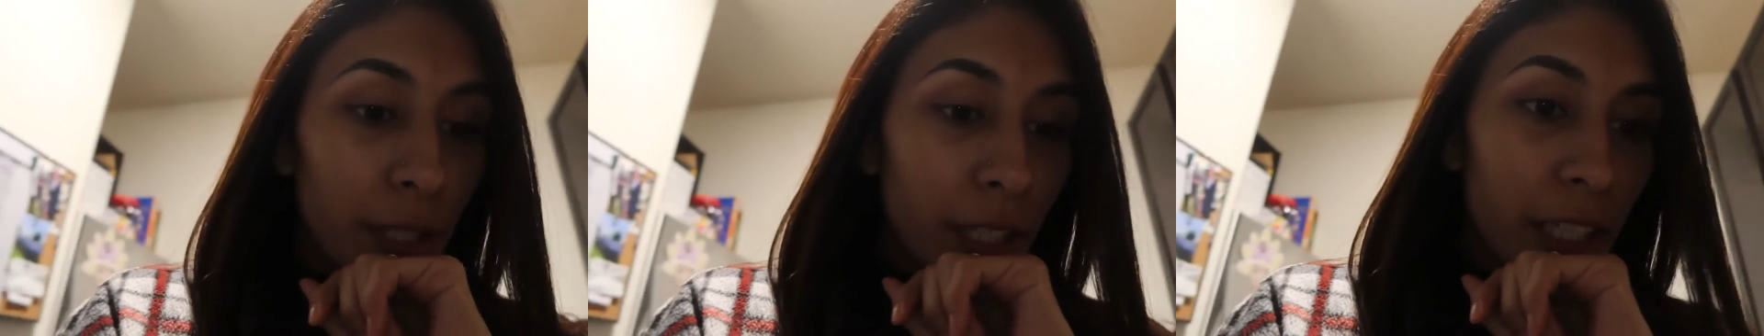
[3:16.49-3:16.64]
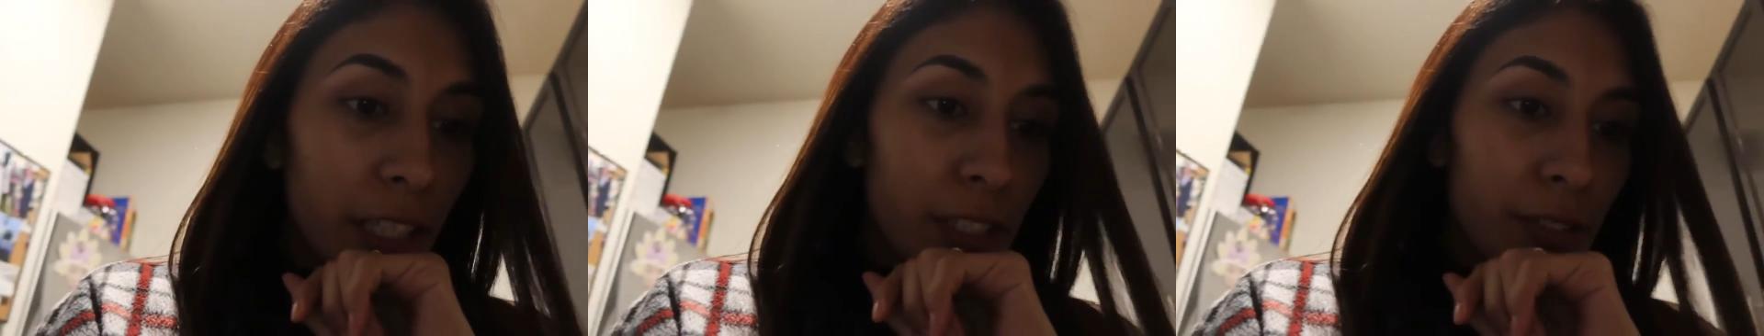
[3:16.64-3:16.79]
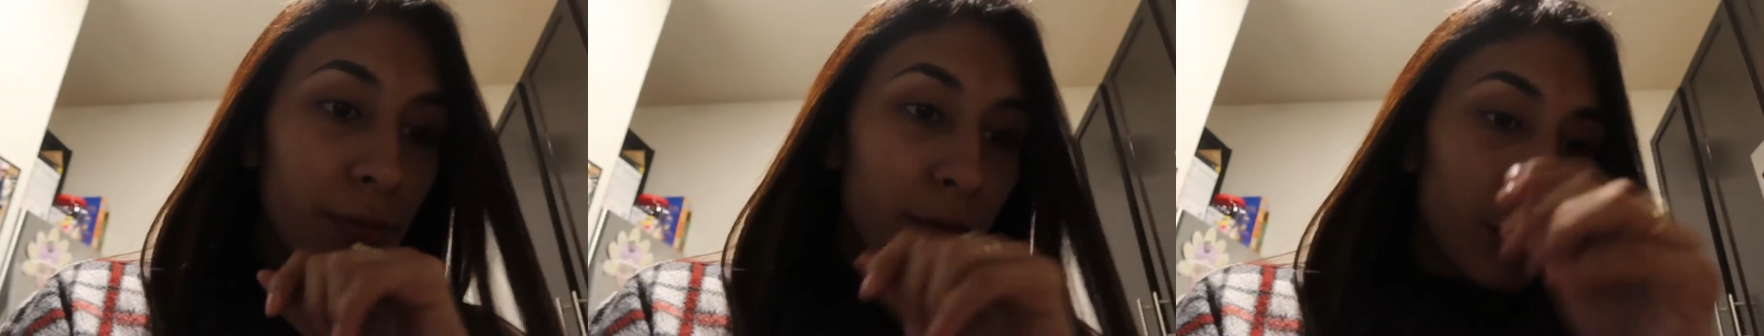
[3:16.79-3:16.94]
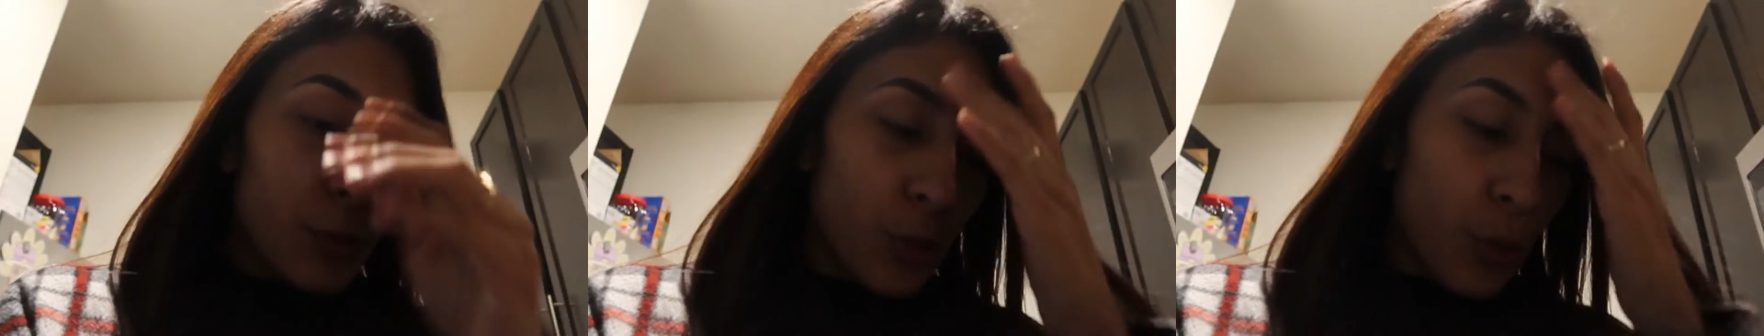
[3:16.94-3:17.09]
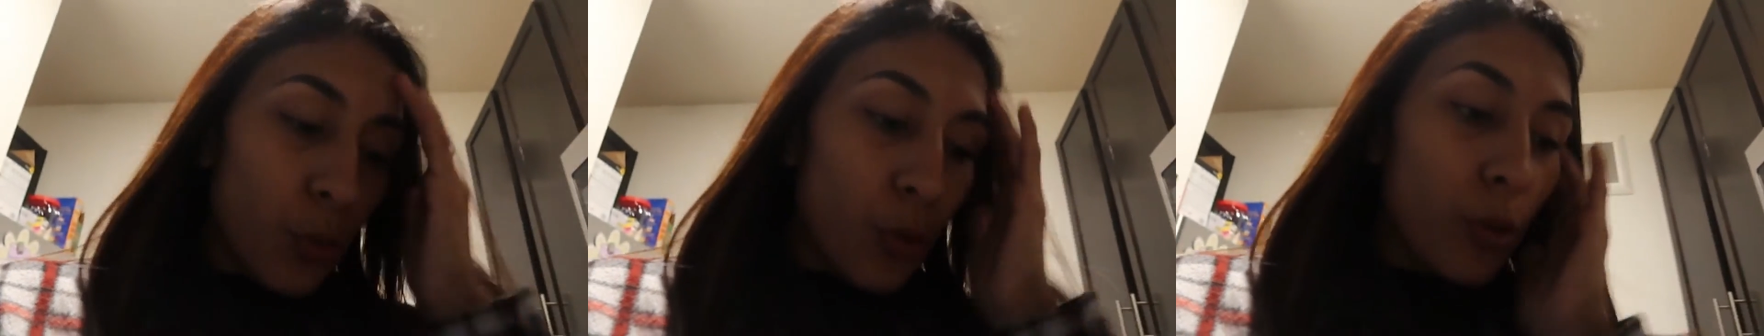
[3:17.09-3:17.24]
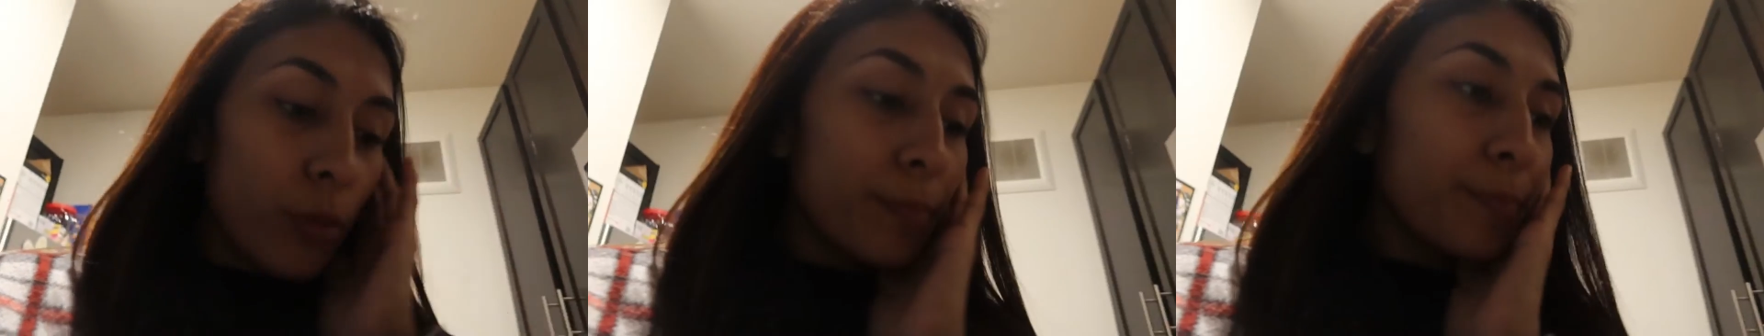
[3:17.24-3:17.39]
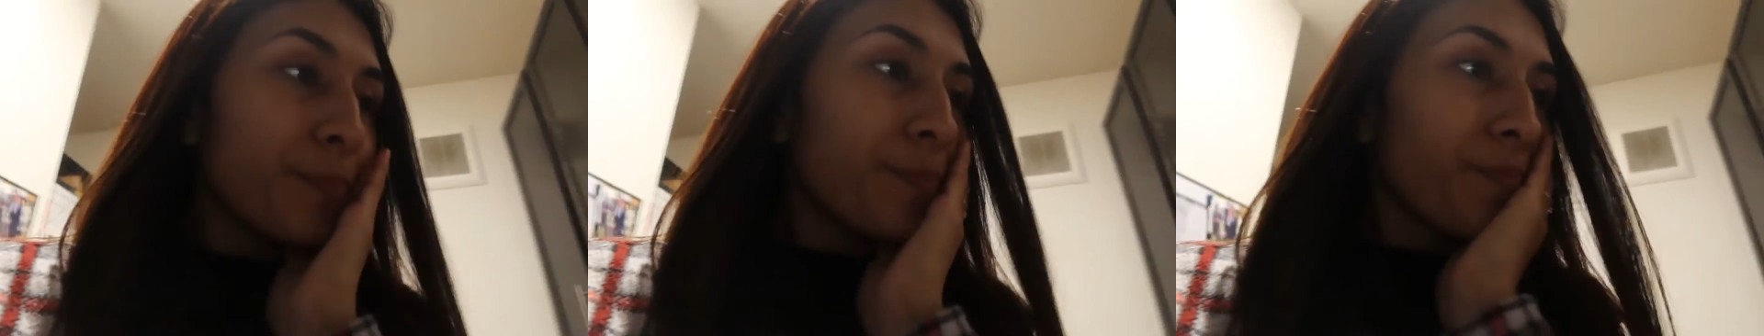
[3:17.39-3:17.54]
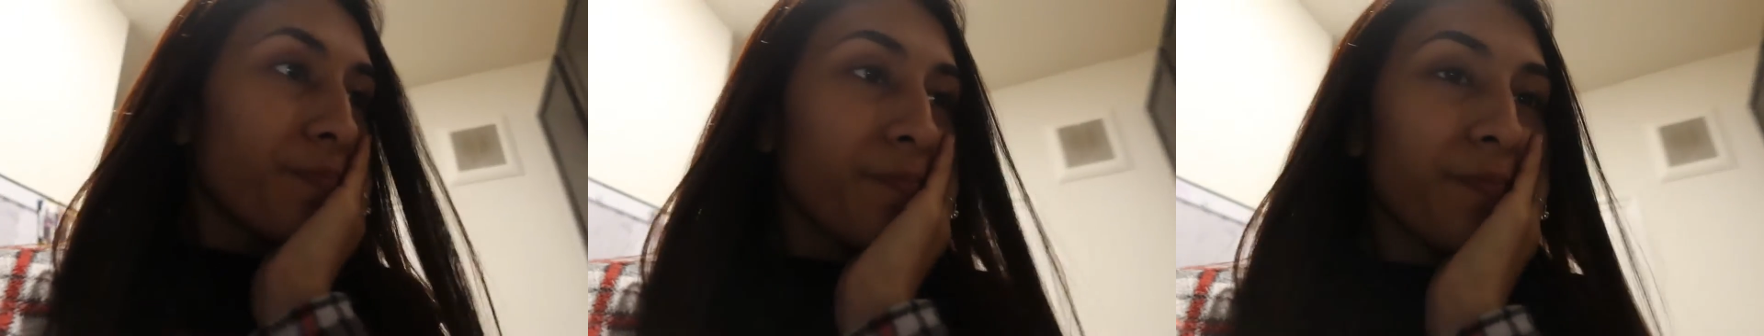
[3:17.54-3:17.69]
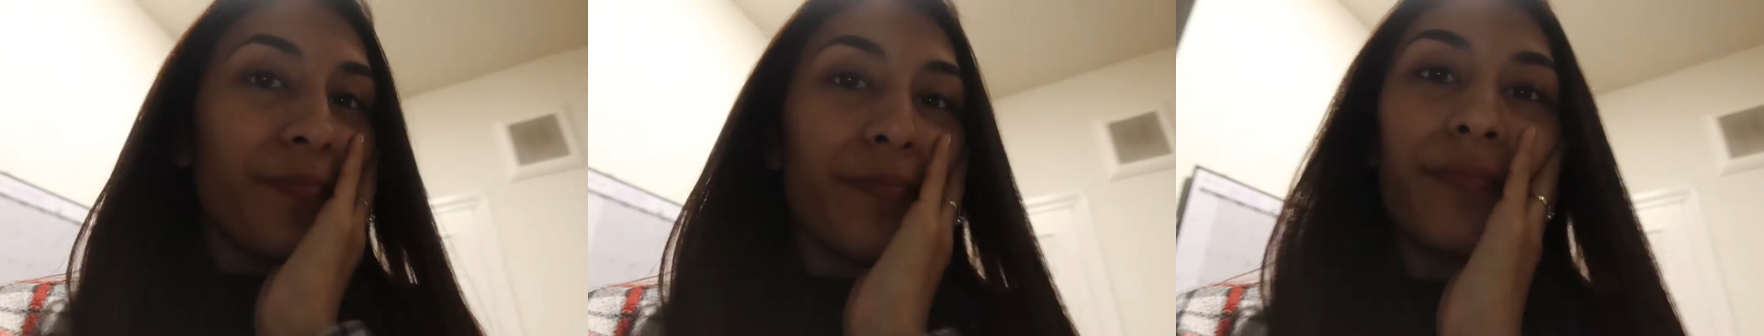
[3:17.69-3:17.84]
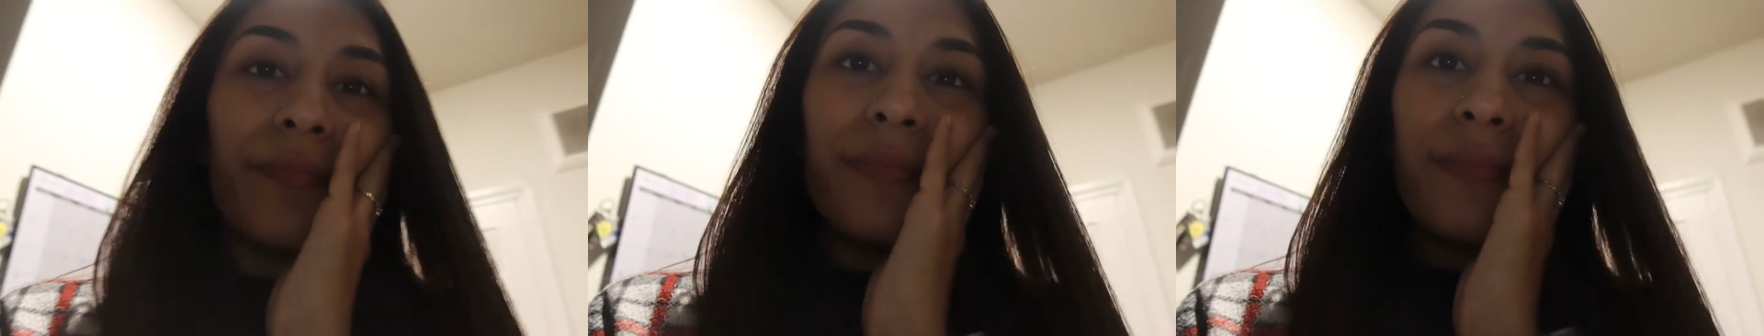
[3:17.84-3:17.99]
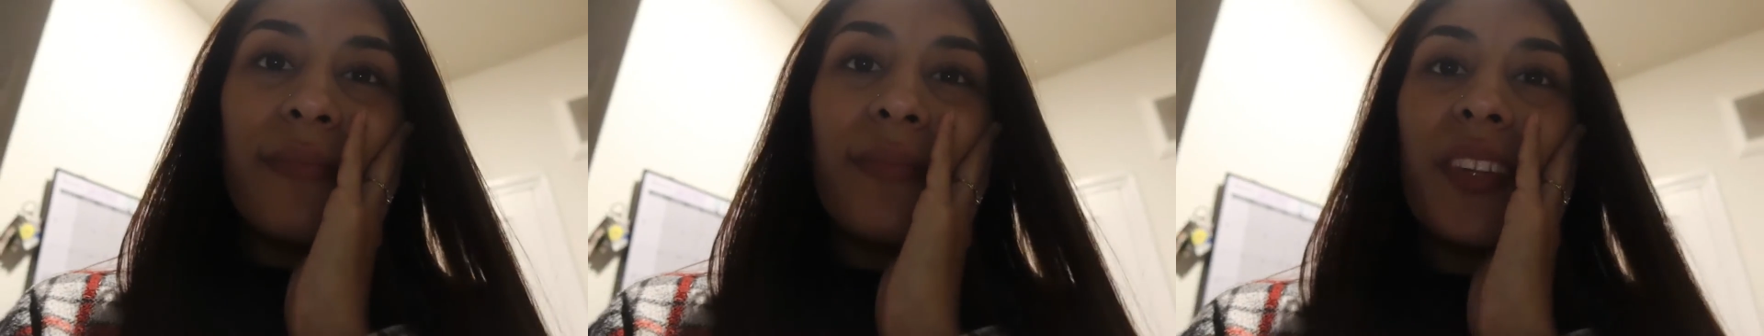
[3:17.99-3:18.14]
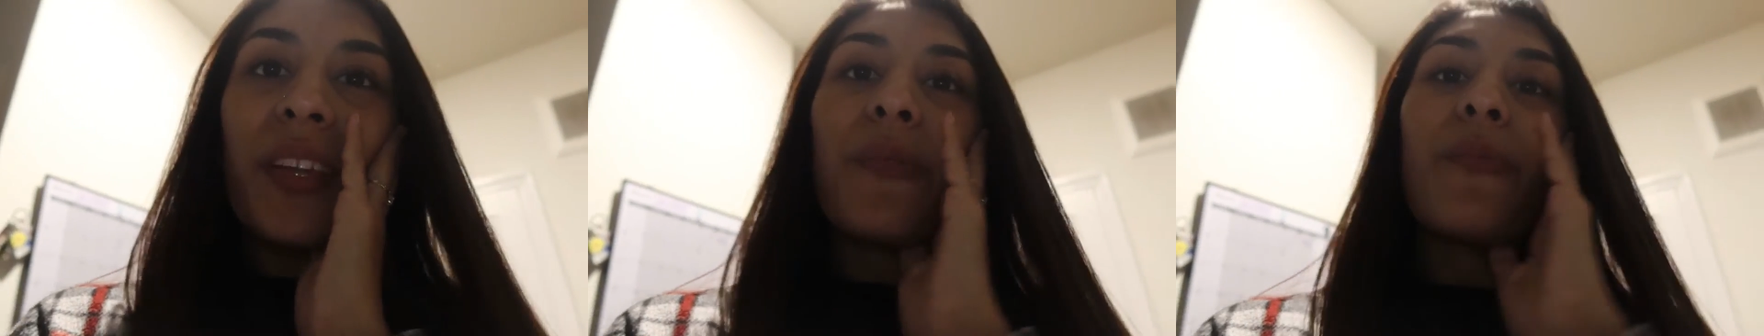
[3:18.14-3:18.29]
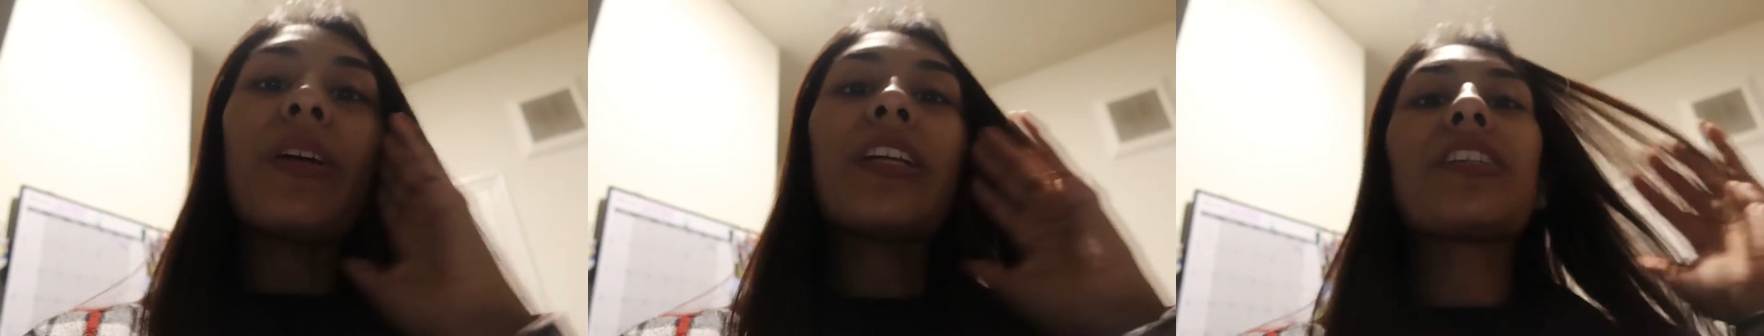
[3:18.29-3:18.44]
the kids from school.
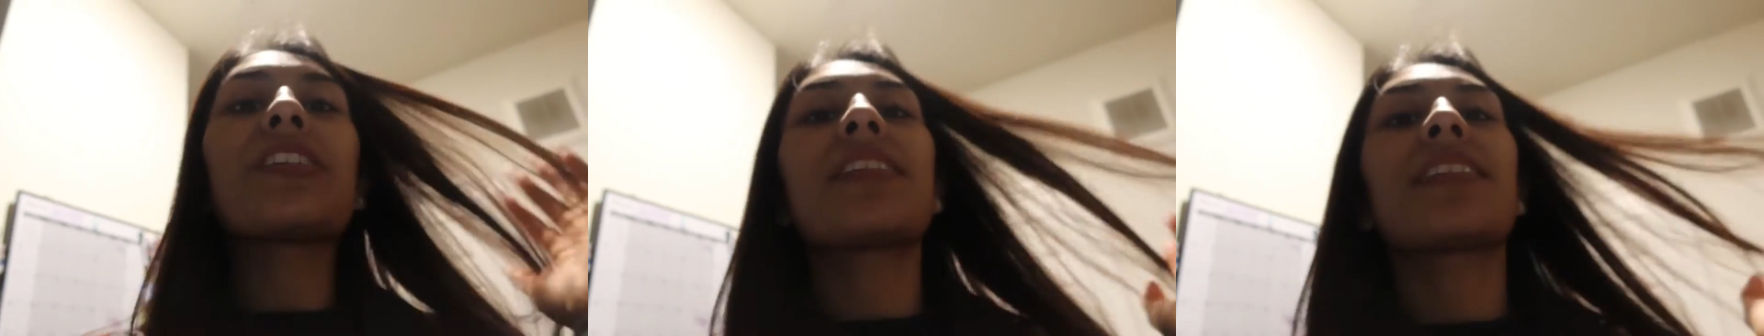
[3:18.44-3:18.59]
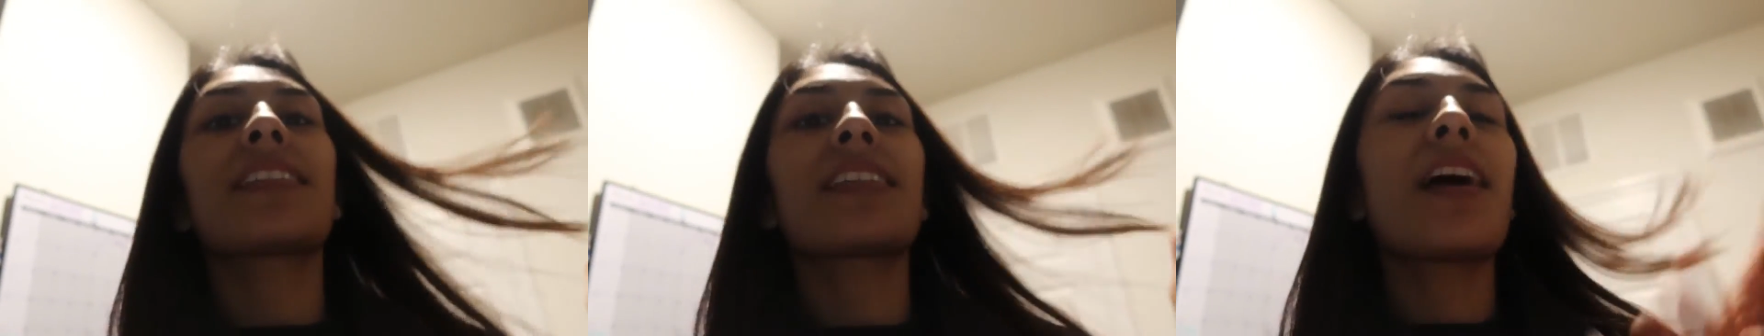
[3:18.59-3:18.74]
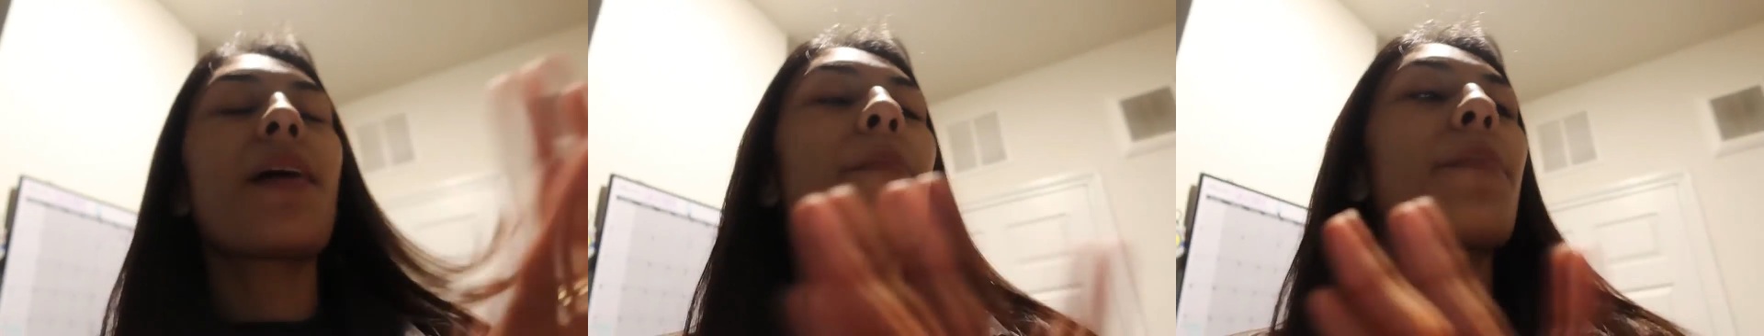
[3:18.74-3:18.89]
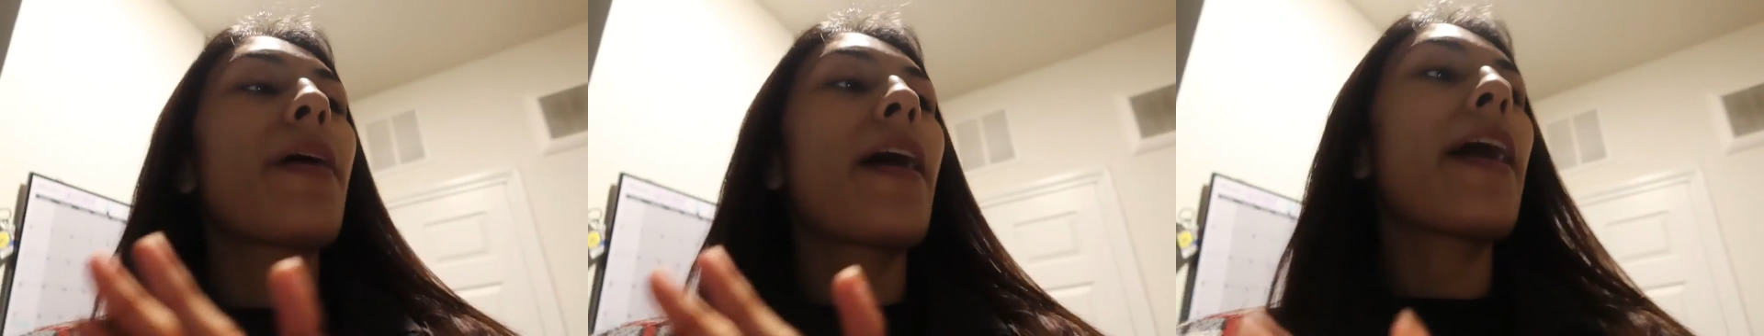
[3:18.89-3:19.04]
We just got